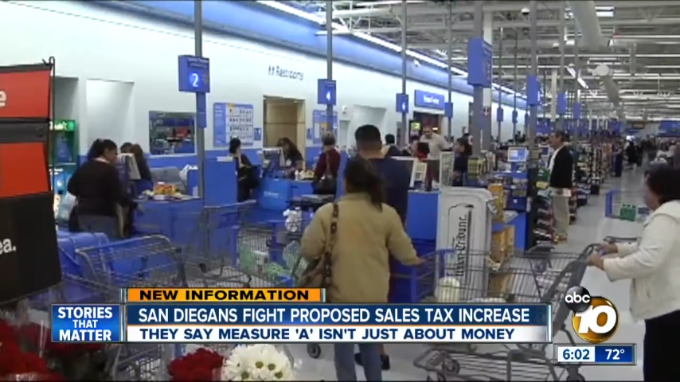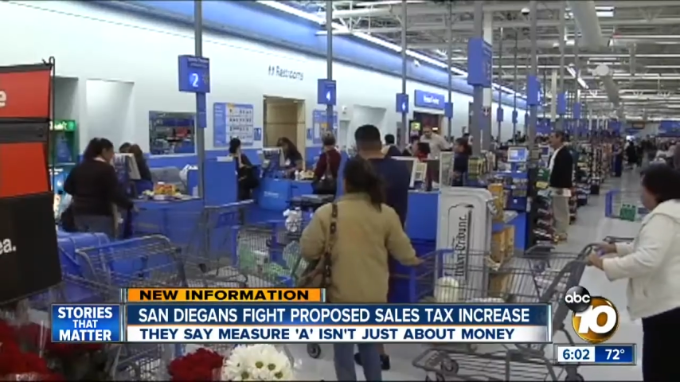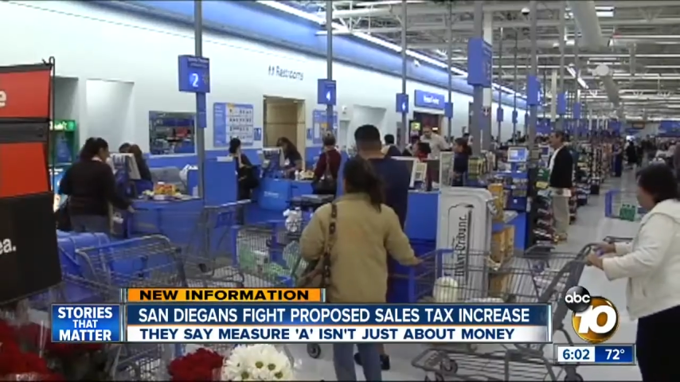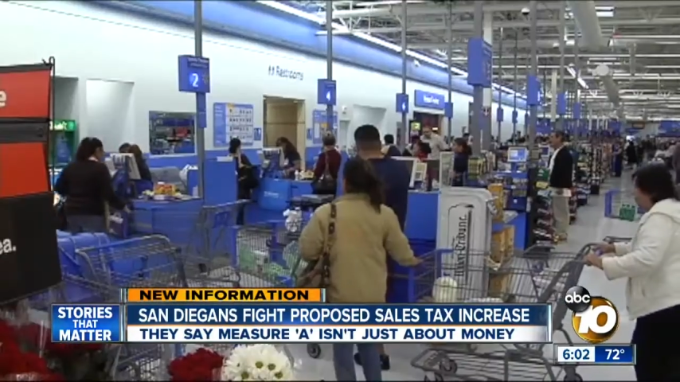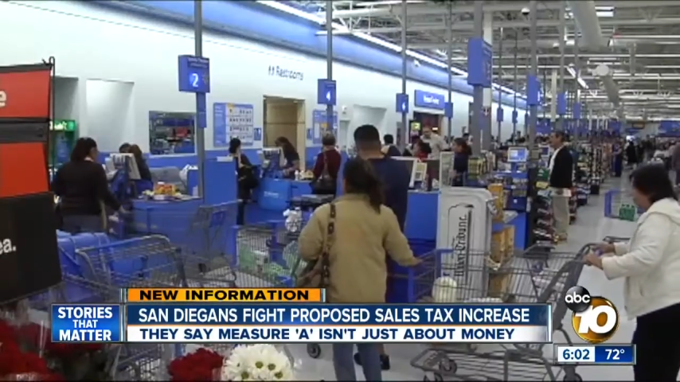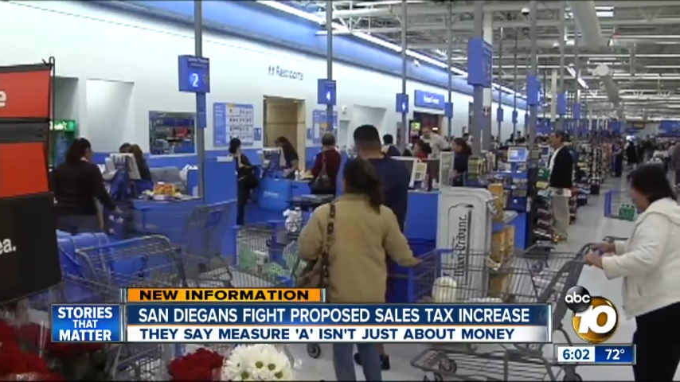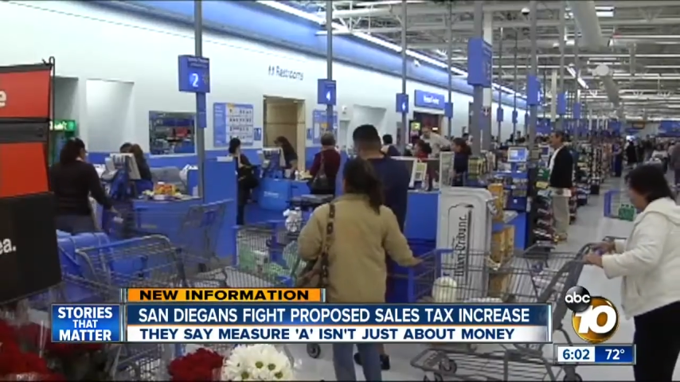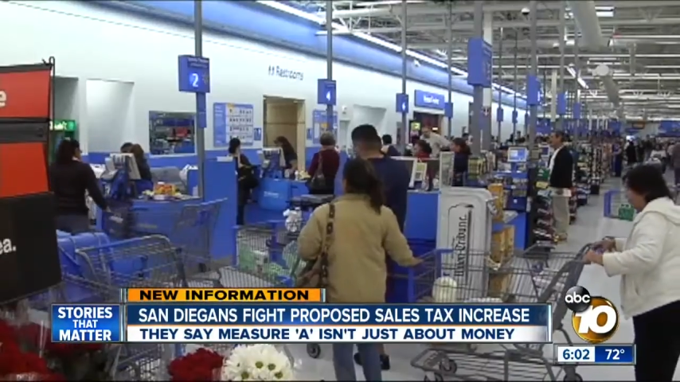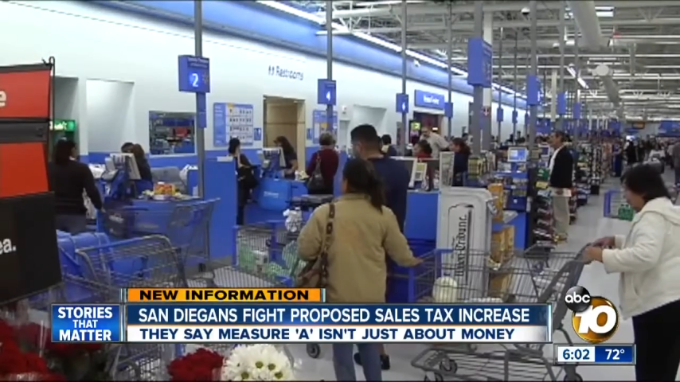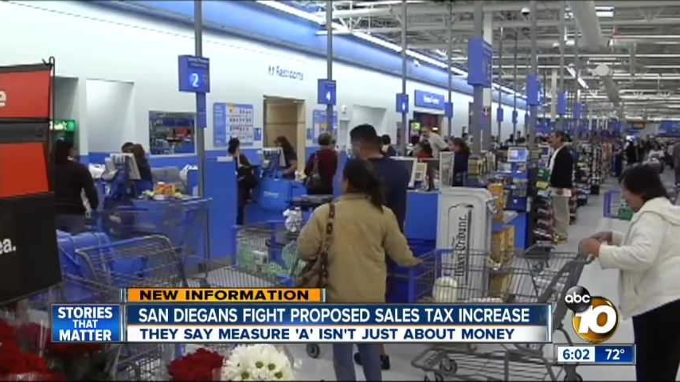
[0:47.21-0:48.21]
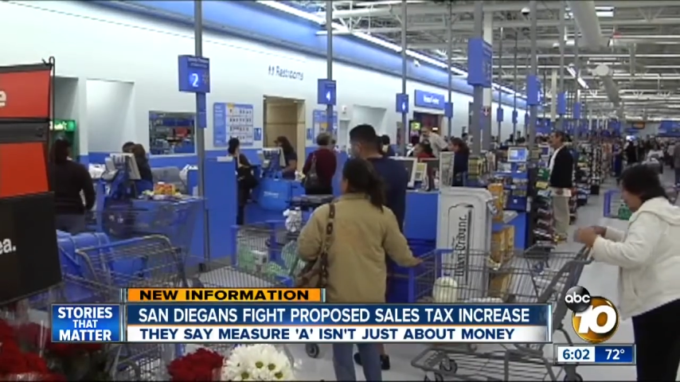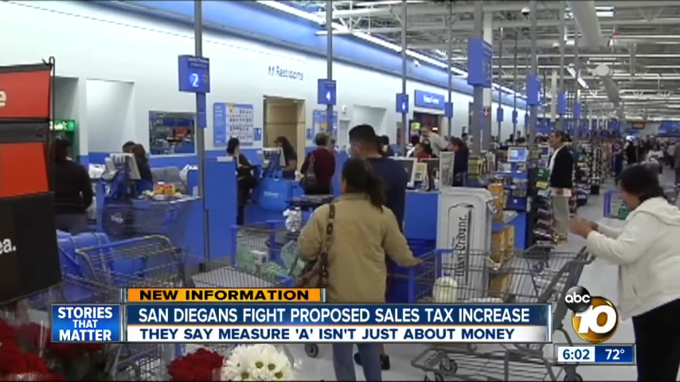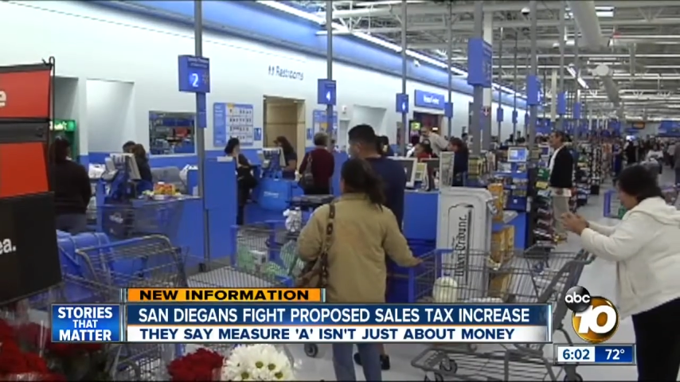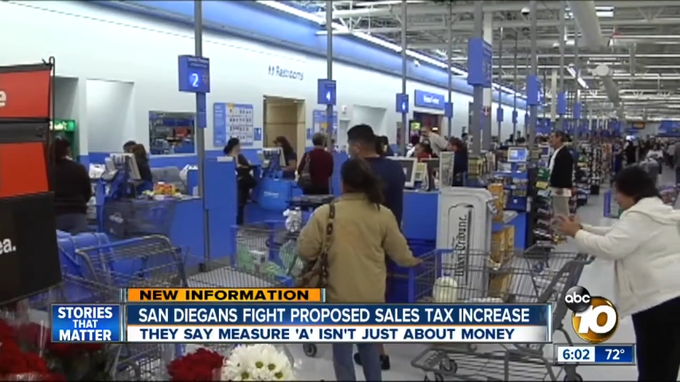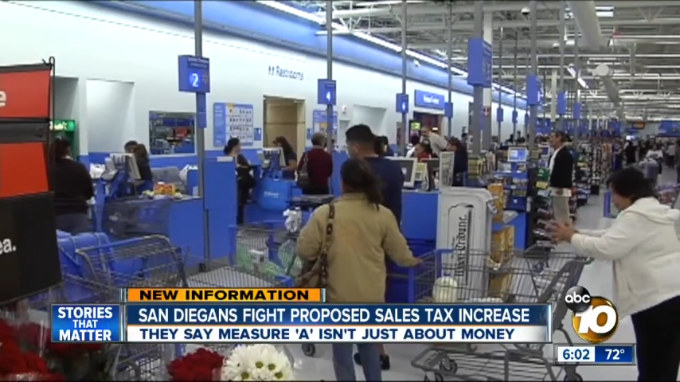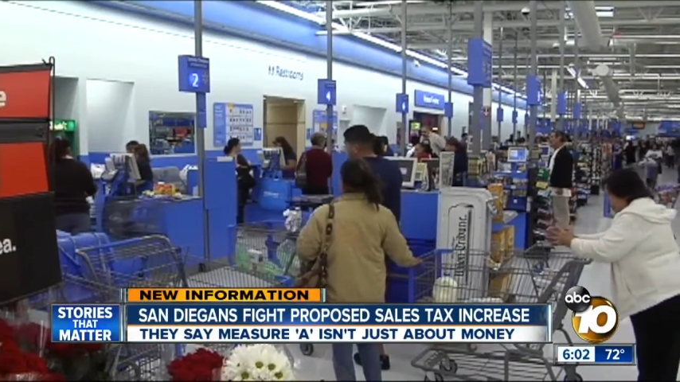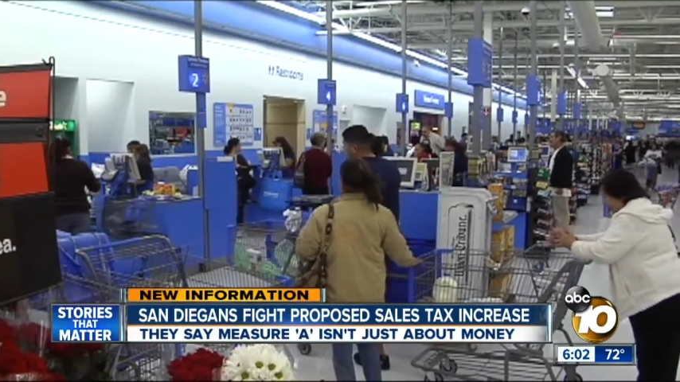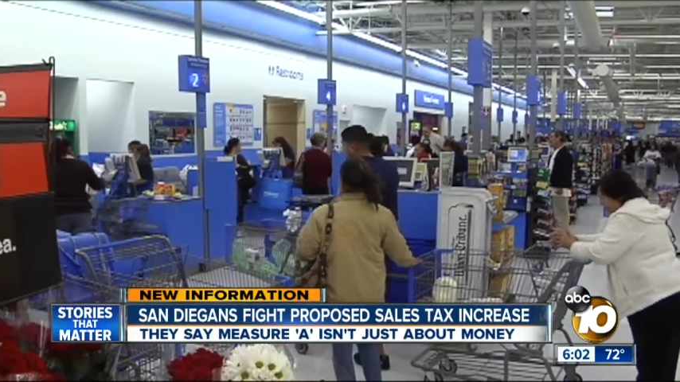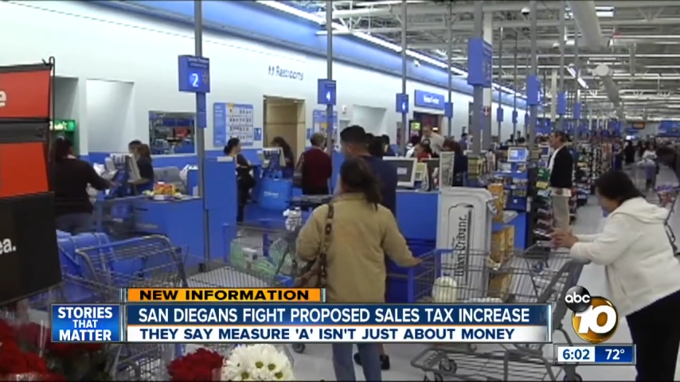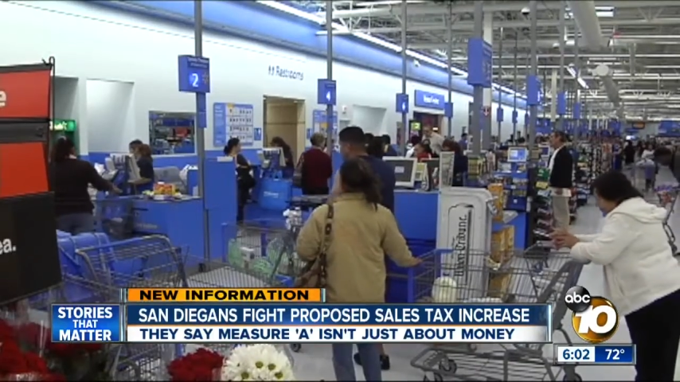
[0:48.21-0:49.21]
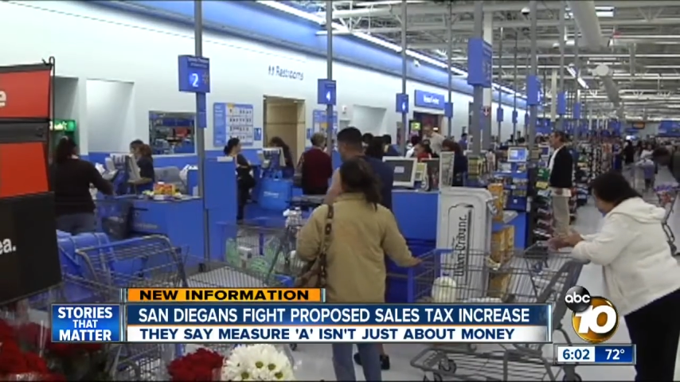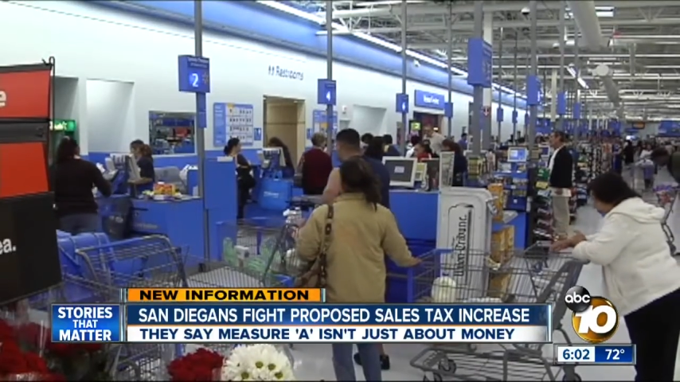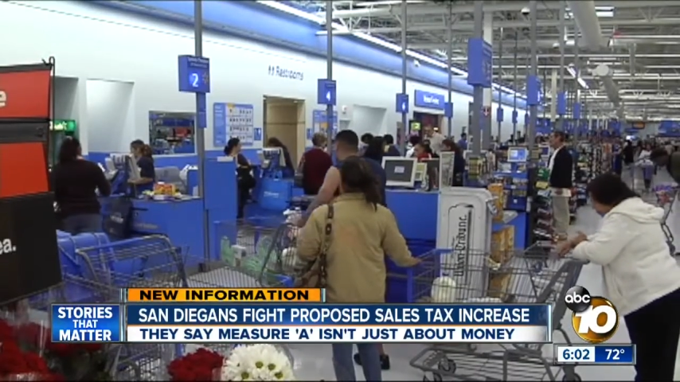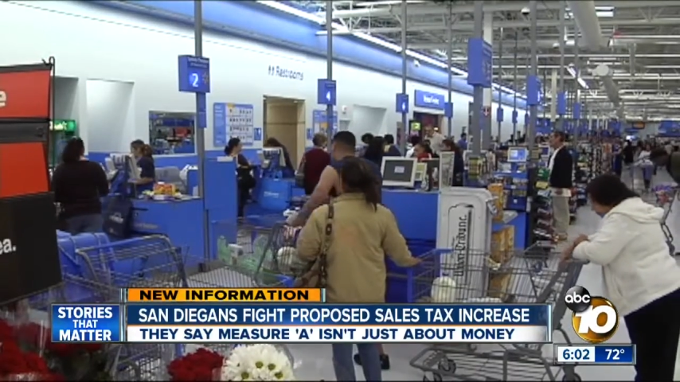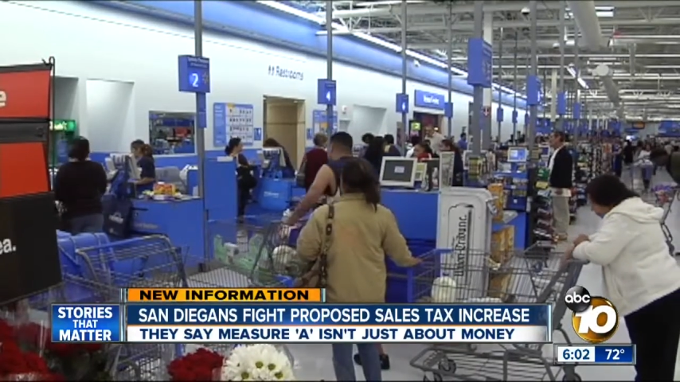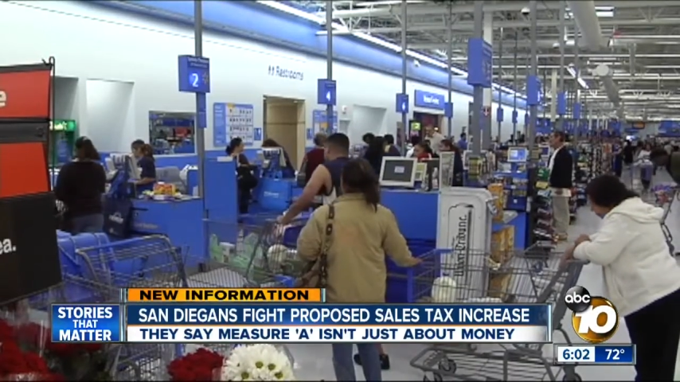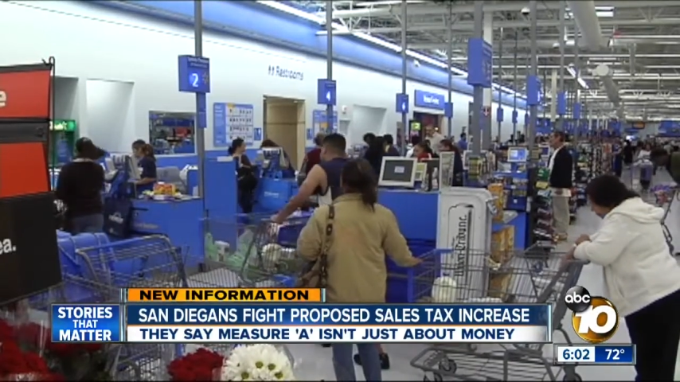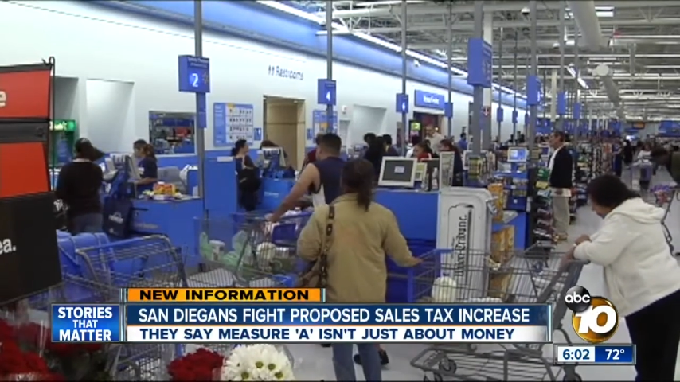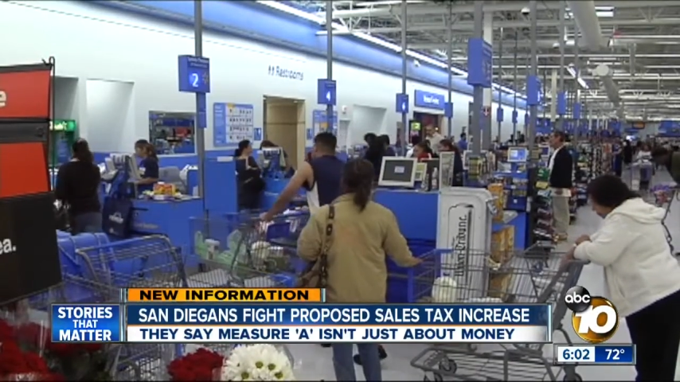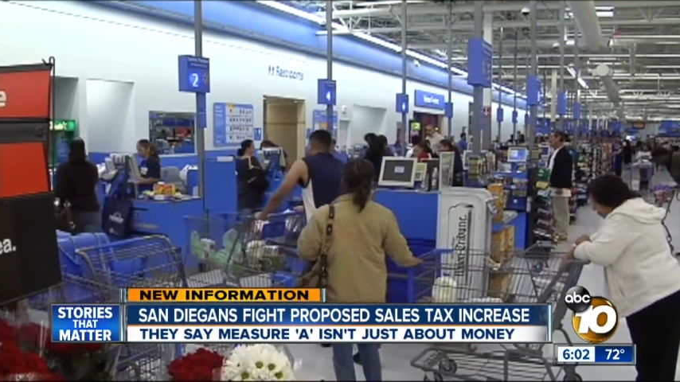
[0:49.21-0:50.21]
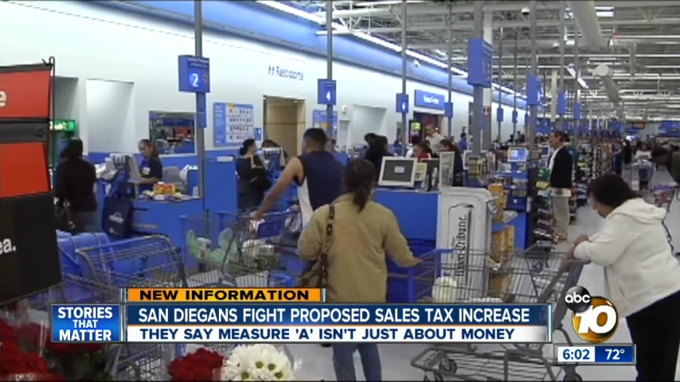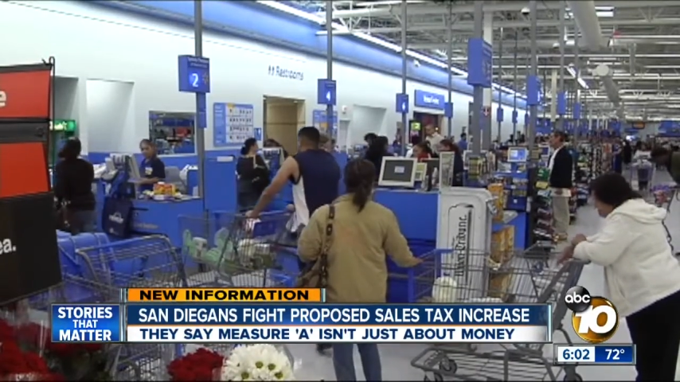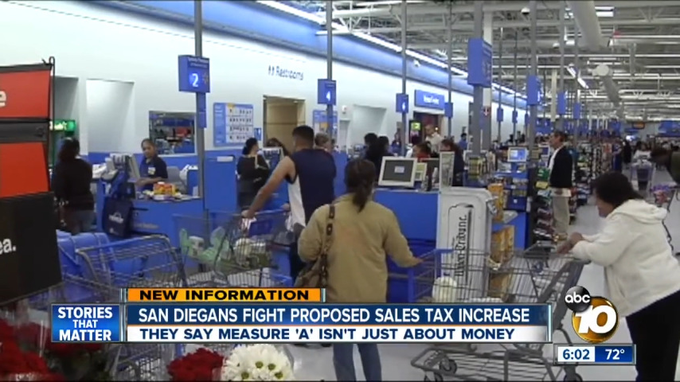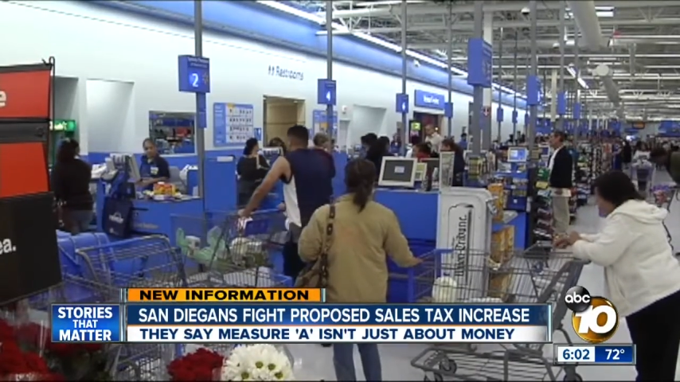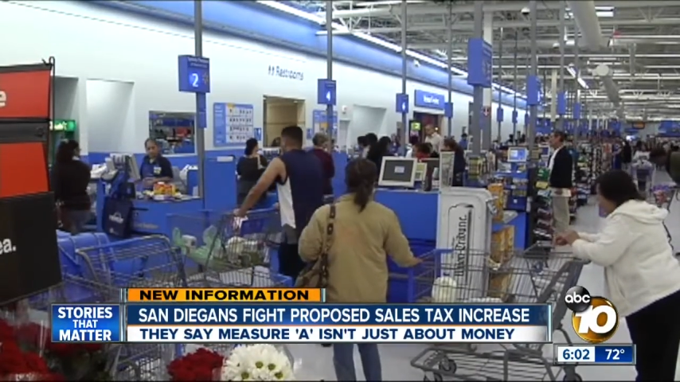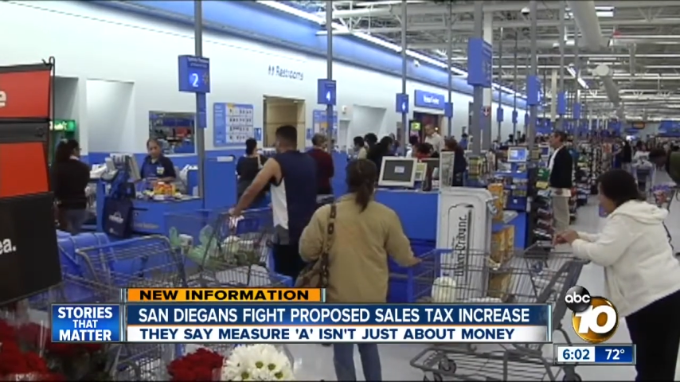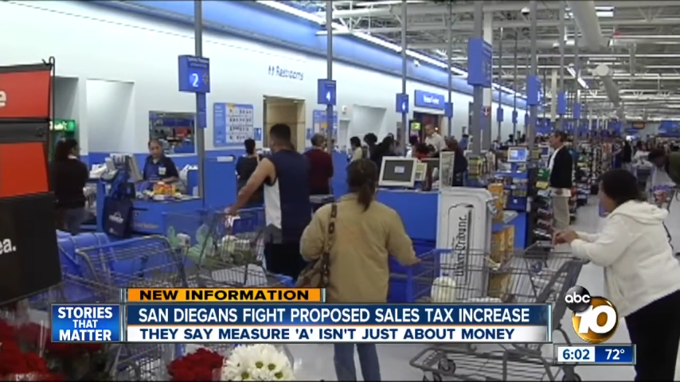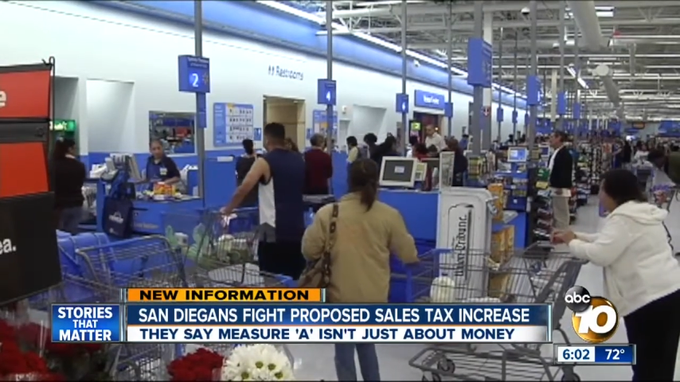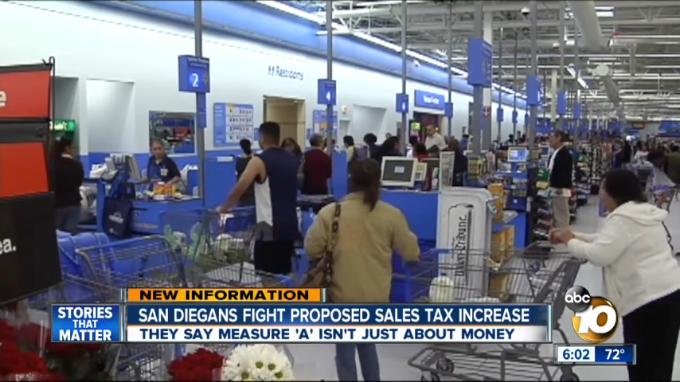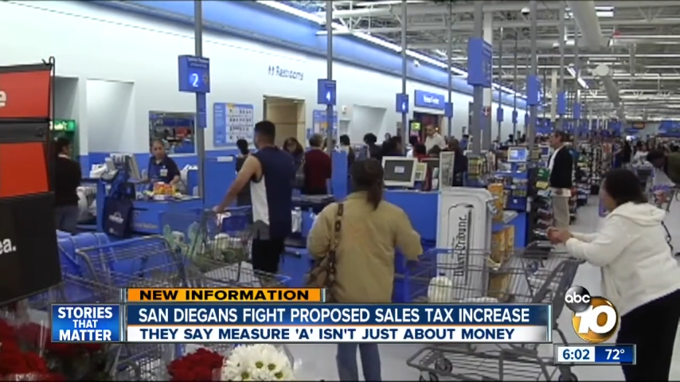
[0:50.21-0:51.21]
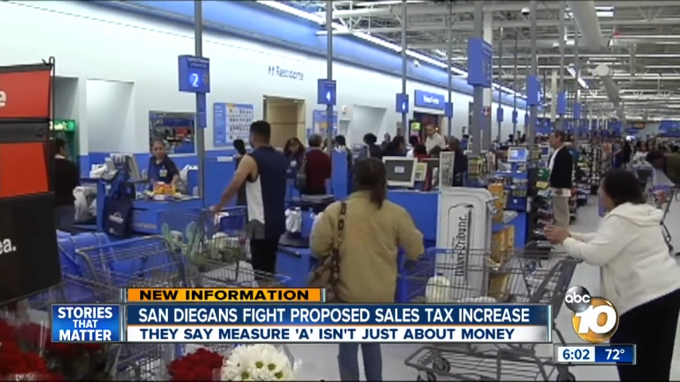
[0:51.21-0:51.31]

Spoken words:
(no speaker visible)